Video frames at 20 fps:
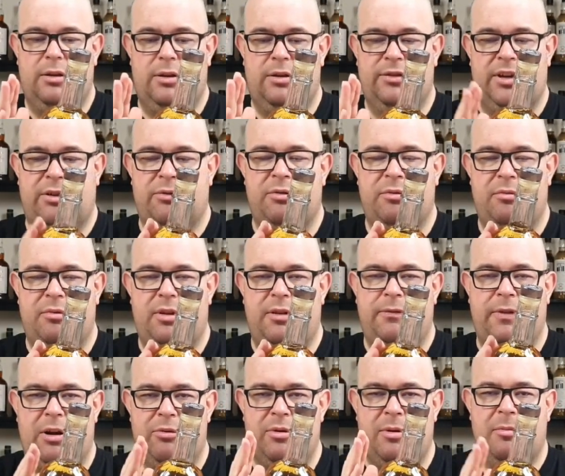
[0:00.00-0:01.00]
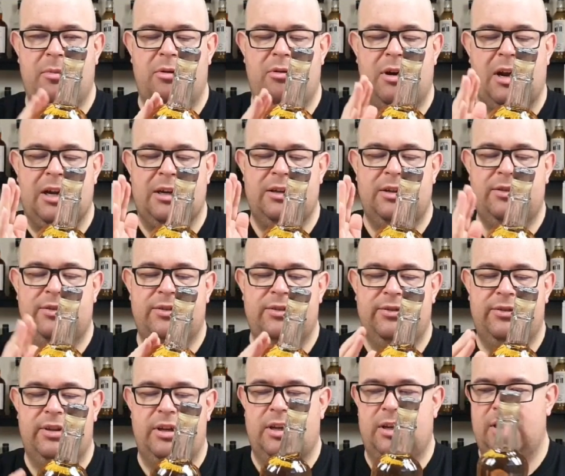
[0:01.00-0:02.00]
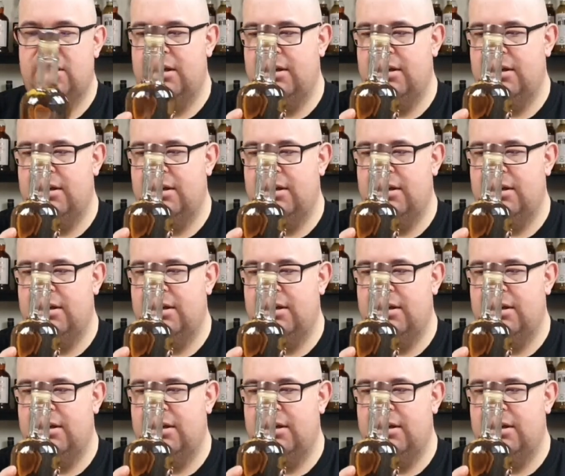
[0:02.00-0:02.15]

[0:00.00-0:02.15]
If I remember right, this is